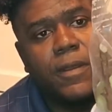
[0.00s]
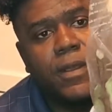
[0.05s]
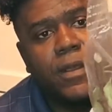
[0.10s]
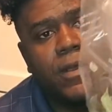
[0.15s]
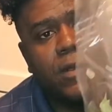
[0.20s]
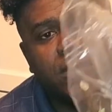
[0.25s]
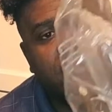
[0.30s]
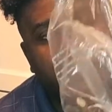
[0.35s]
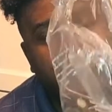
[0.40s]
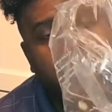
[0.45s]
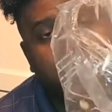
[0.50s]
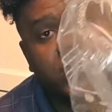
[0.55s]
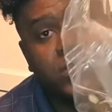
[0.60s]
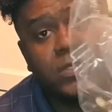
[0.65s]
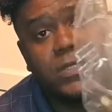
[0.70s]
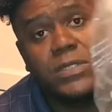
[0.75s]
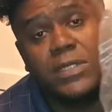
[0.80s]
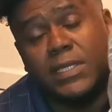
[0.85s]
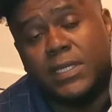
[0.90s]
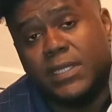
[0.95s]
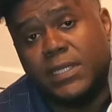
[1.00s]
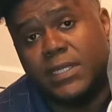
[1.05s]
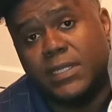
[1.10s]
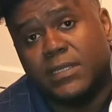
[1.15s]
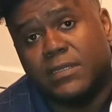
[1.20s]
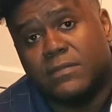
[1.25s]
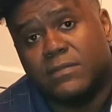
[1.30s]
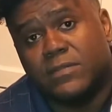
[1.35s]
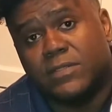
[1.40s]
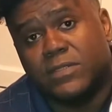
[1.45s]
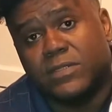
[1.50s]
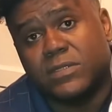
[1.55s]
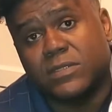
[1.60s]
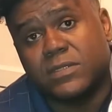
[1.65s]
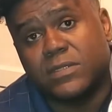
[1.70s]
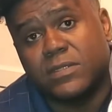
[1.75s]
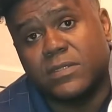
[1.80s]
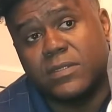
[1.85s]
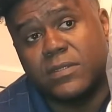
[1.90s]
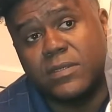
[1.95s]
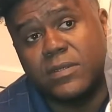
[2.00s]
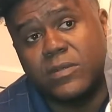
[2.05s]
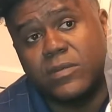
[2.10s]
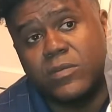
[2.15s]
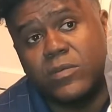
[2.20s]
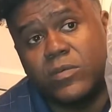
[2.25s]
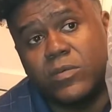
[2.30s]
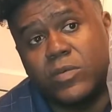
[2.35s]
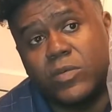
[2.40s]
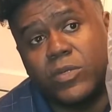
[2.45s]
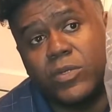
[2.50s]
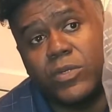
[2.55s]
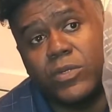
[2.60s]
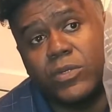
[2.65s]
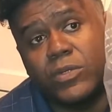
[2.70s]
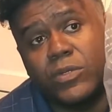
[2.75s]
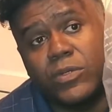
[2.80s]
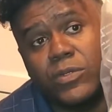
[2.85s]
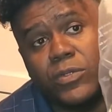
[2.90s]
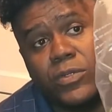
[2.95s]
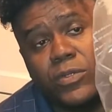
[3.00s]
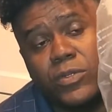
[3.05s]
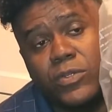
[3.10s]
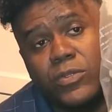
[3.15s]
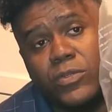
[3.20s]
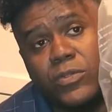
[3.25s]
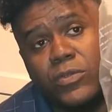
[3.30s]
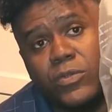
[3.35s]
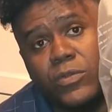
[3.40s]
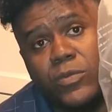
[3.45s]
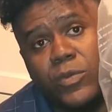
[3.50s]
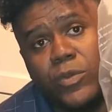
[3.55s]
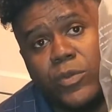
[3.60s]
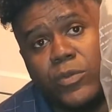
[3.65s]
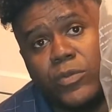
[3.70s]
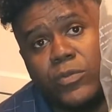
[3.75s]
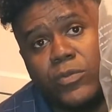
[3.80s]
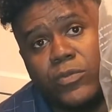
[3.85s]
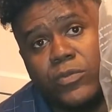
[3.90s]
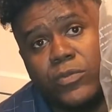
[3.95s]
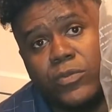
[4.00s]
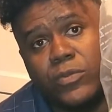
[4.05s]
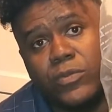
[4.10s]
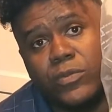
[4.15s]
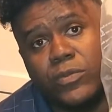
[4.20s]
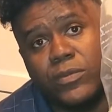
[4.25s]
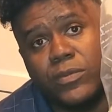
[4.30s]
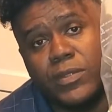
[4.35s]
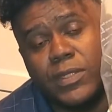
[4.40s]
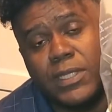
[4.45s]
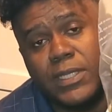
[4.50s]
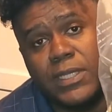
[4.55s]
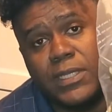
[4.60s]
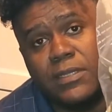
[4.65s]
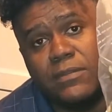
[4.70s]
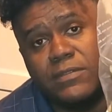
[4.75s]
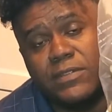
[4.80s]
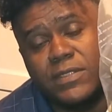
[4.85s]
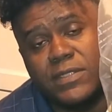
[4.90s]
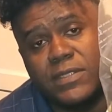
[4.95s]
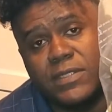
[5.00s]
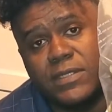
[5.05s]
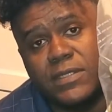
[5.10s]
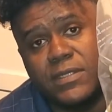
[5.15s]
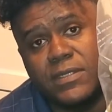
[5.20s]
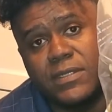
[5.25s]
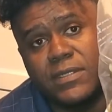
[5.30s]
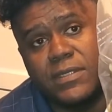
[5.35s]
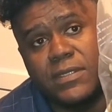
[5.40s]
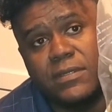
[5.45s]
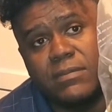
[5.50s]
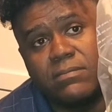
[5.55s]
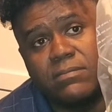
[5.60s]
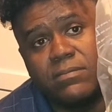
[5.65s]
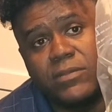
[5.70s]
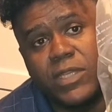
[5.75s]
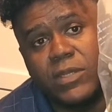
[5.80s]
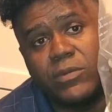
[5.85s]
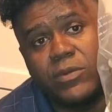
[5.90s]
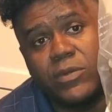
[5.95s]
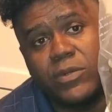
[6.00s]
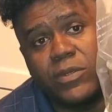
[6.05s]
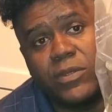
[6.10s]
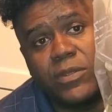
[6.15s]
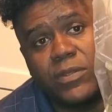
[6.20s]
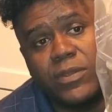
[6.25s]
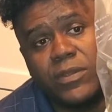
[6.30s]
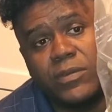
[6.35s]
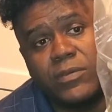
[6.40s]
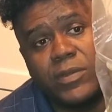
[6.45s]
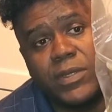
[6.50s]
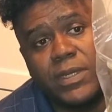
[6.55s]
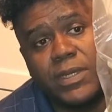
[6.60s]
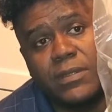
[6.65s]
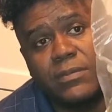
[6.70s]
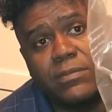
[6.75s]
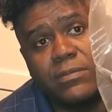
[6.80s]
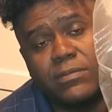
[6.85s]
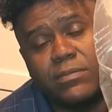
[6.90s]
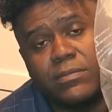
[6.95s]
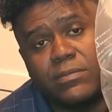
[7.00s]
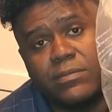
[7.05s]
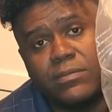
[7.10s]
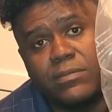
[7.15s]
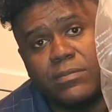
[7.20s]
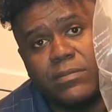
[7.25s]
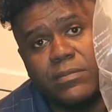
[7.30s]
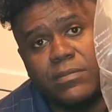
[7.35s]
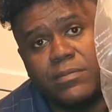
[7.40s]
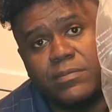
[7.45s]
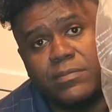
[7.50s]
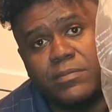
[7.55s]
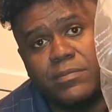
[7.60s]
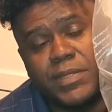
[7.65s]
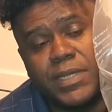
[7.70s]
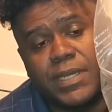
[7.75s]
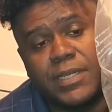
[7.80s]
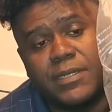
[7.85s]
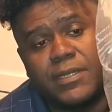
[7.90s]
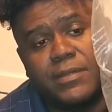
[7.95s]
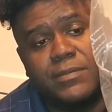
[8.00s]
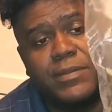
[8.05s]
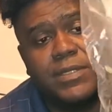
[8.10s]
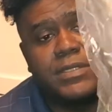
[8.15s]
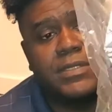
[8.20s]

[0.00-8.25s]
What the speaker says: all of those leaves were new growth leaves. They weren't on there when I potted up